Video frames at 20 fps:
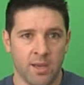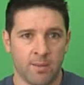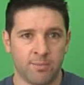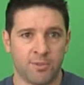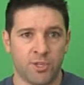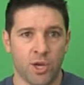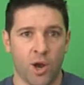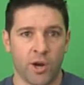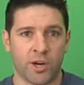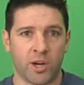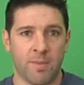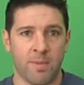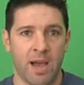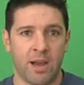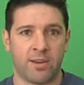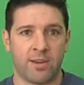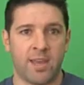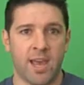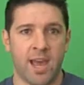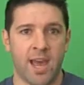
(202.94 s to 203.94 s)
I'm talking
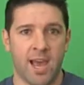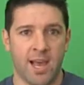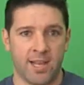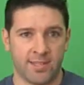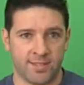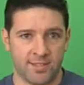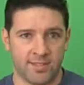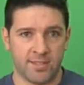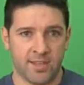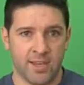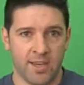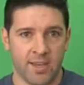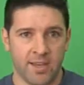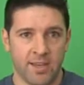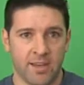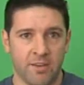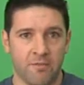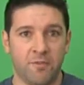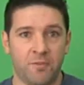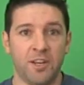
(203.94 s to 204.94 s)
about gas.
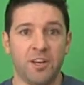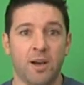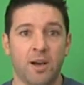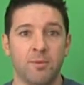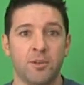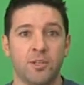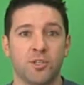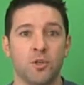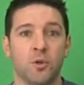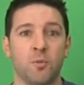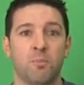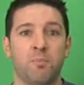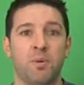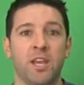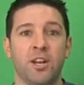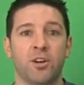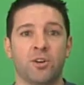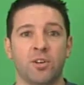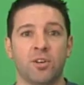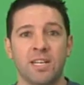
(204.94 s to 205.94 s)
And VW's new
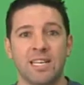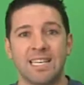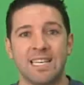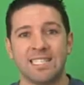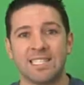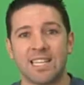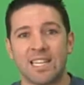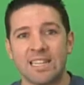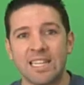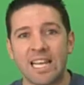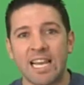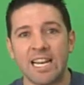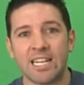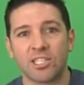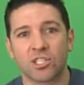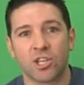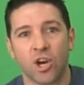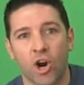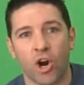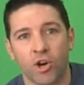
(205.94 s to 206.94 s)
Beetle is the
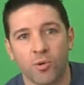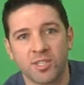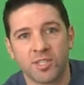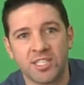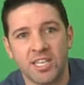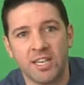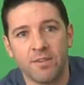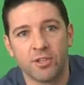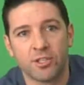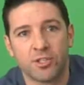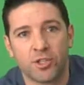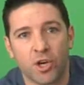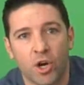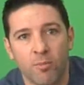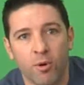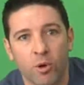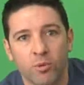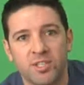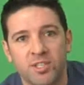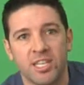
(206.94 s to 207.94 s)
latest car to receive the
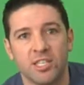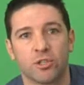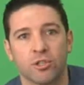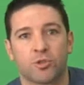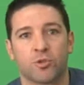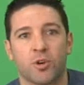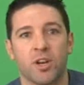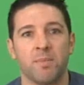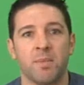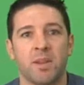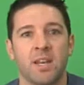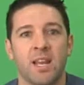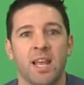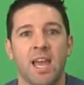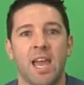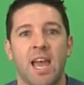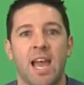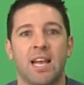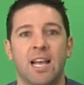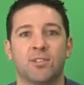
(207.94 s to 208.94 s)
turbo diesel
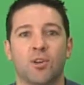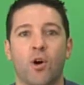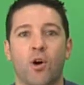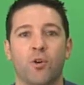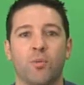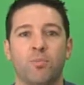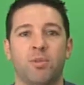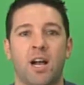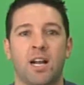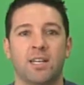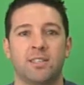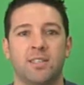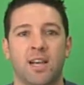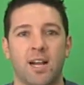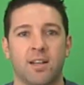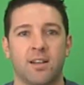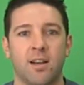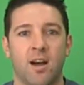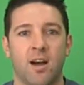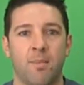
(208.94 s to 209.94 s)
treatment, as
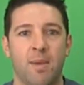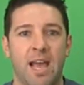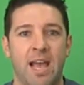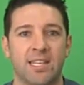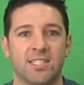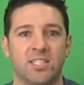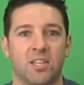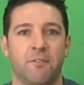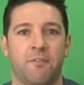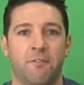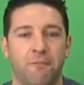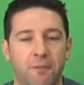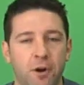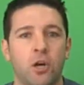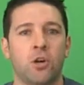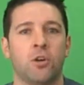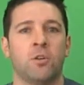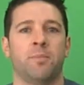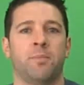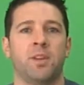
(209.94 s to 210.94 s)
Autoblog.com has
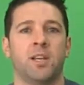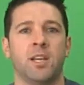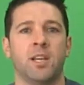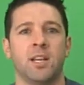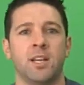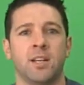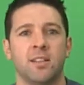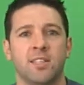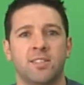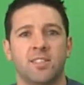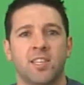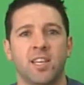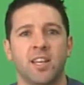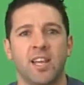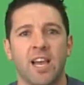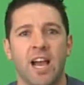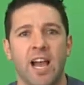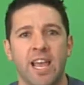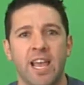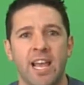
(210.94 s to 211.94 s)
confirmed. The
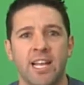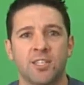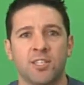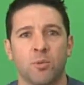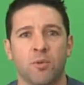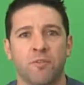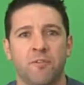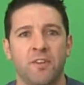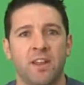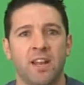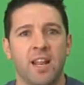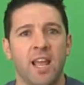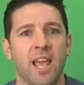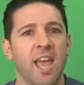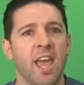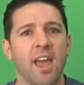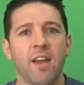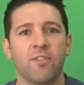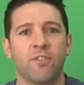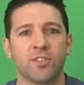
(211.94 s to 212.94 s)
TDI engine will fit
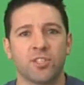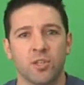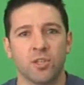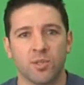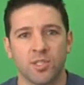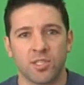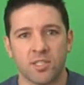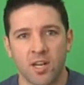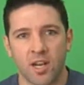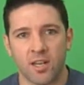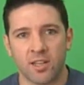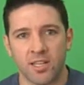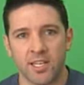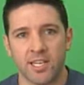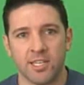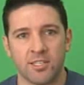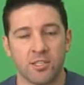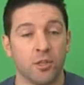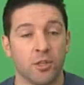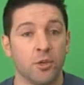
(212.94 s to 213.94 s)
ever so
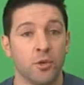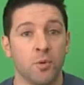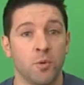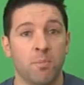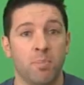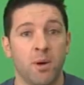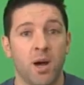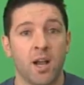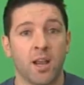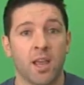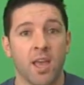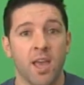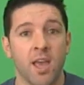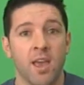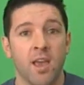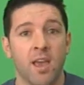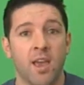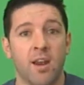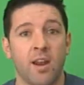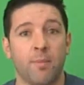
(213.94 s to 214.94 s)
snugly into the new Bug
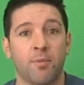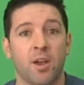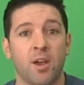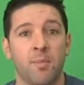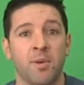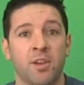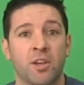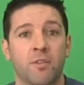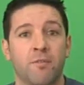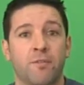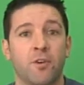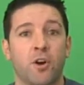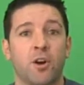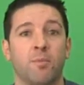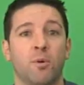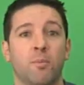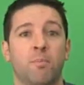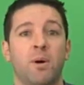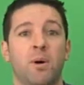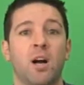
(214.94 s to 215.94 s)
and upcoming
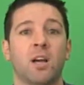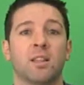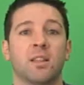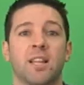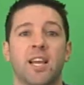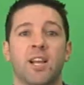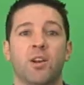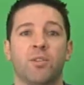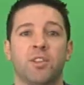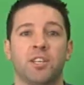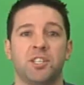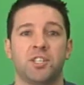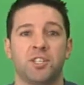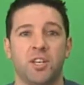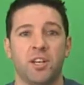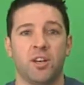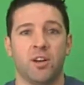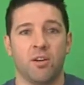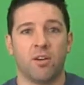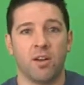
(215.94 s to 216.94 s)
convertible Bug later this
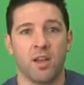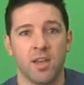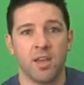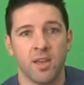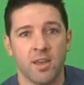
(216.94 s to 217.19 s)
year.